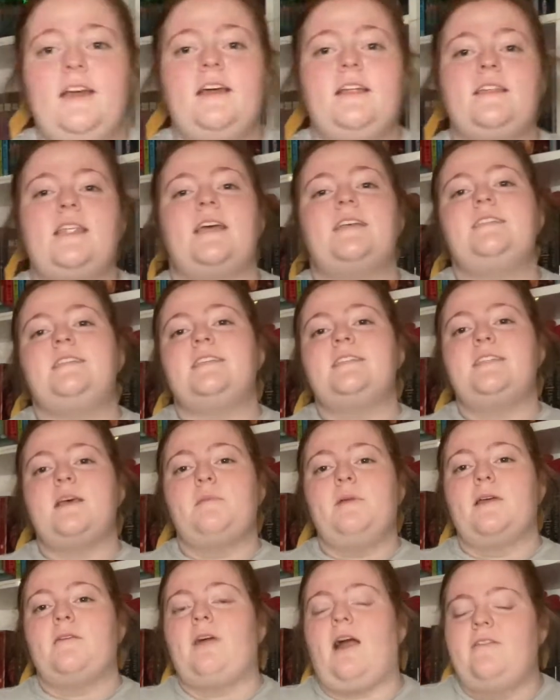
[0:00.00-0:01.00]
Next is
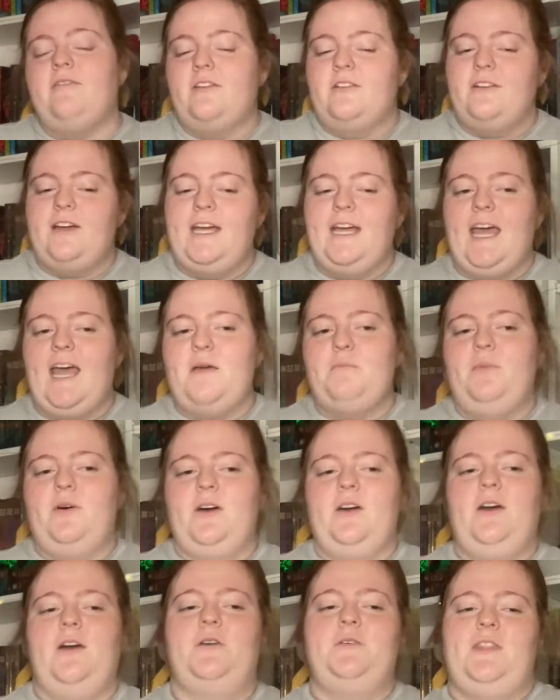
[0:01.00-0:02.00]
Sibling Rivalry, a
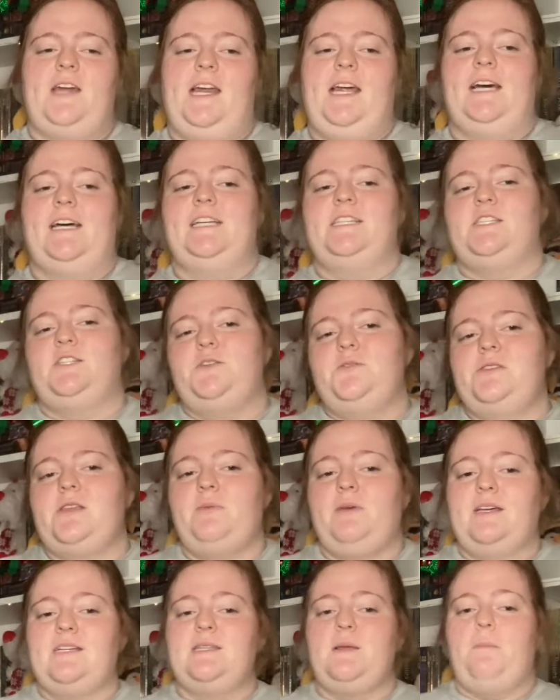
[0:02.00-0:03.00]
book that has 2
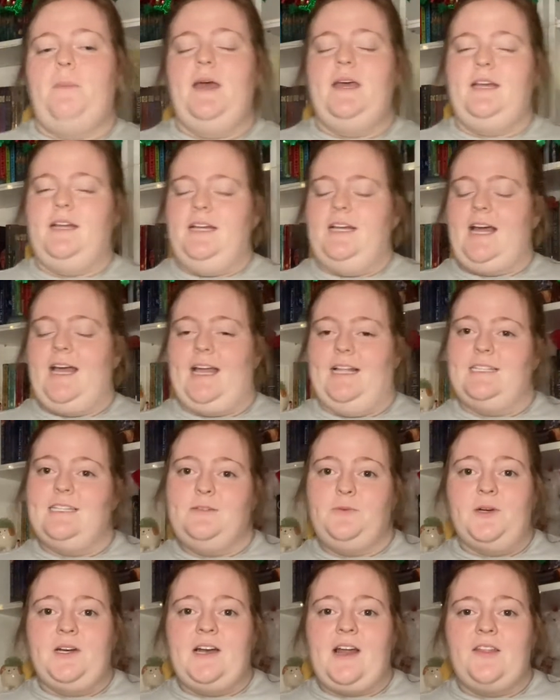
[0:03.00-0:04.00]
siblings pitted against
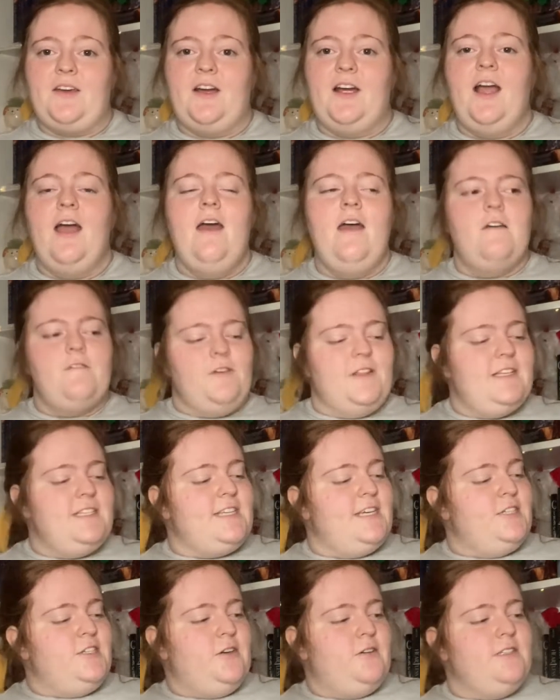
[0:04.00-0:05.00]
one another. For this
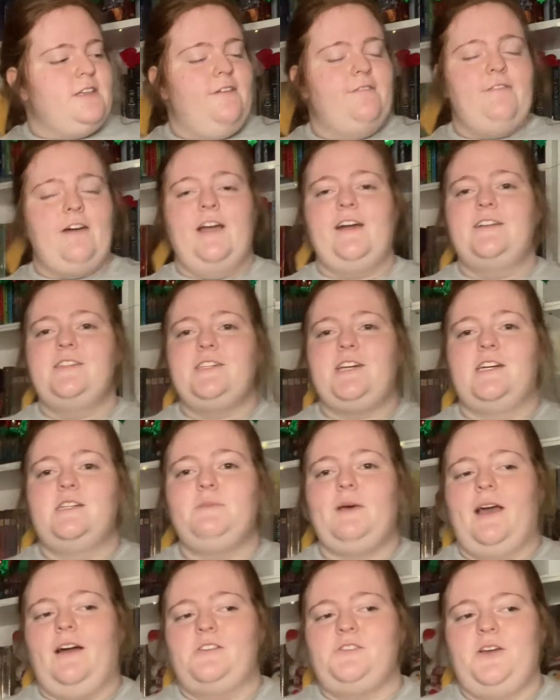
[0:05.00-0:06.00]
I chose Of Fire and Stars
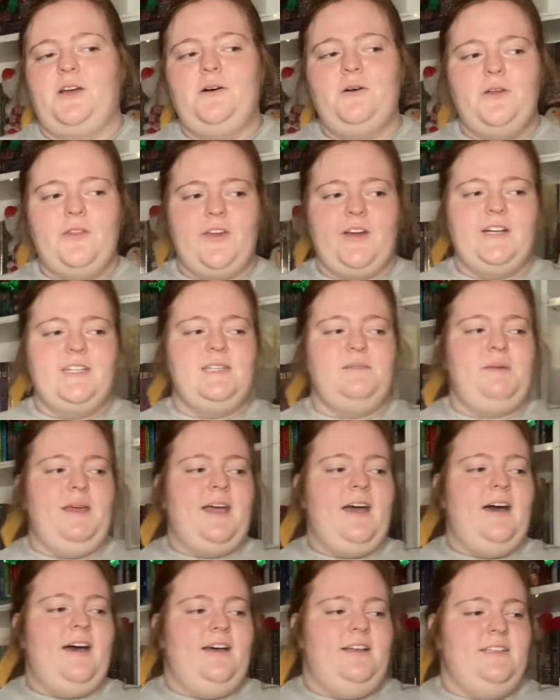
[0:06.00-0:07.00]
by Audrey Coulthurst
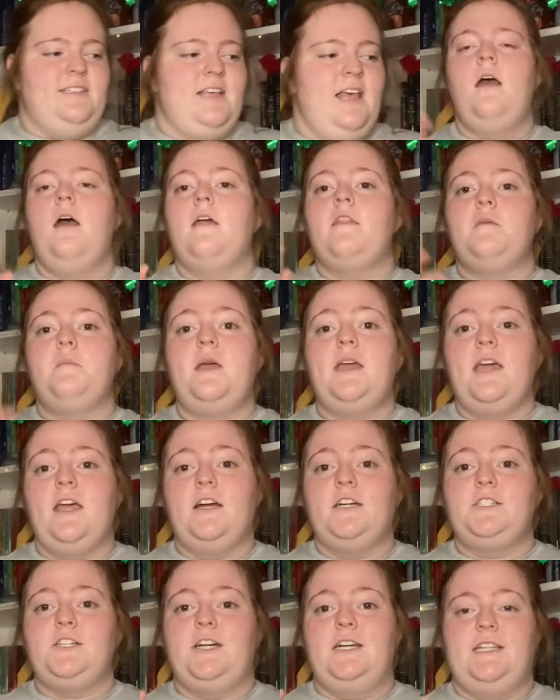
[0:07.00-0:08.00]
because the main
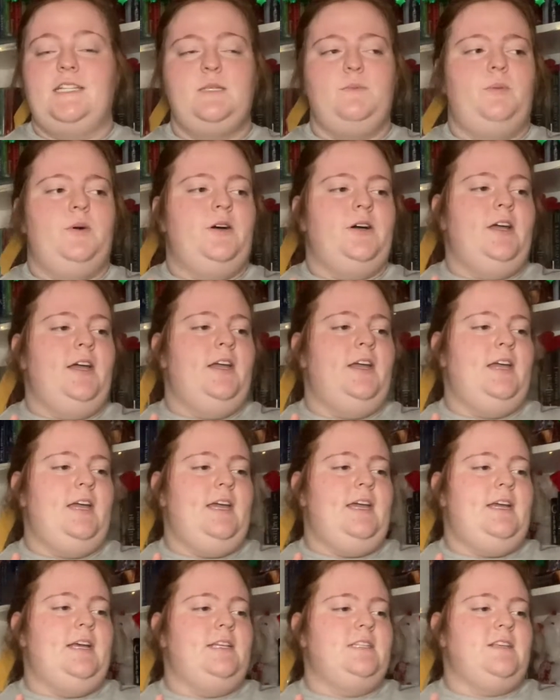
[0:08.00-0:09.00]
character in this book
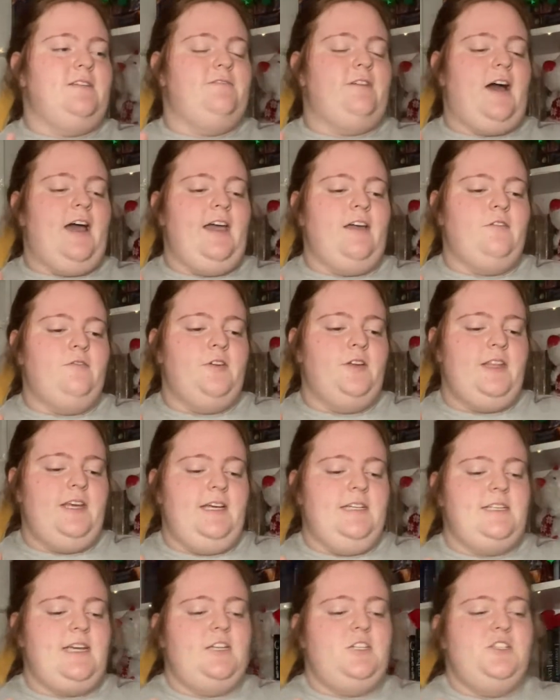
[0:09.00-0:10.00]
is vying for the
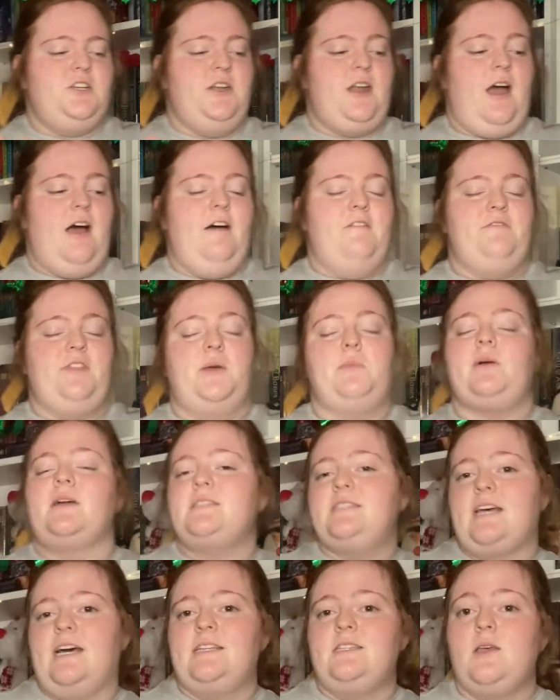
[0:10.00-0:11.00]
attention of the
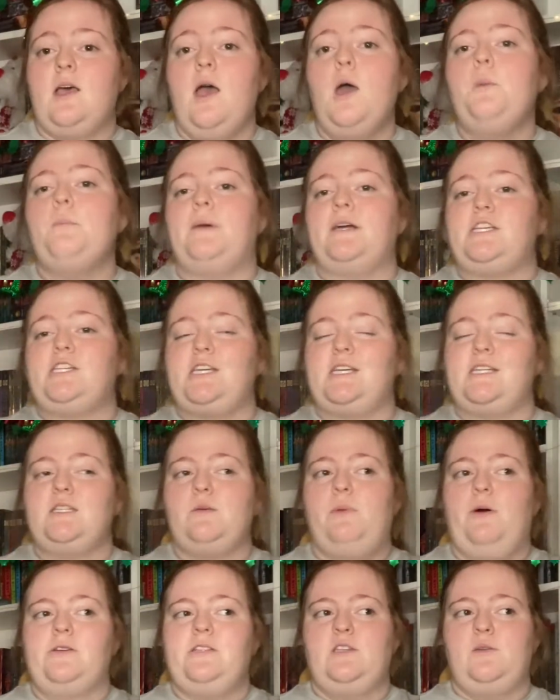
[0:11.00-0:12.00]
princess, but she's
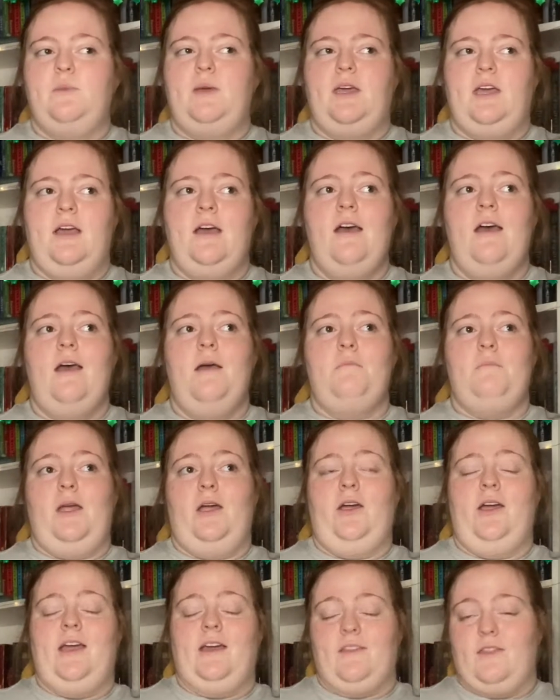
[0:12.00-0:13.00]
supposed to be
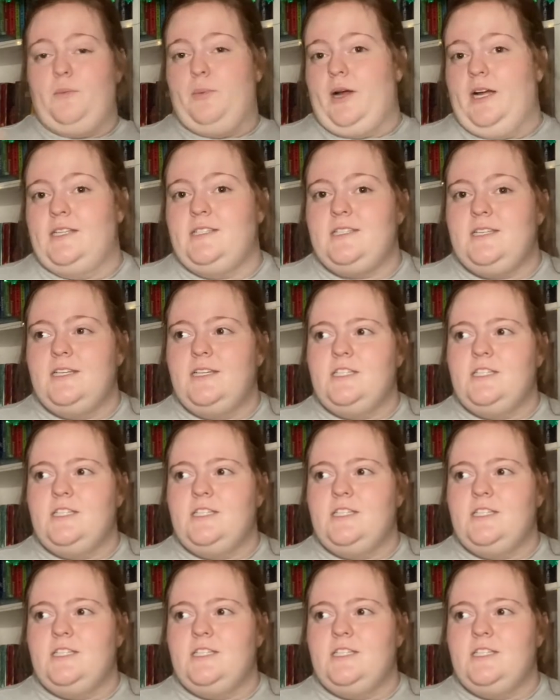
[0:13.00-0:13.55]
marrying the prince.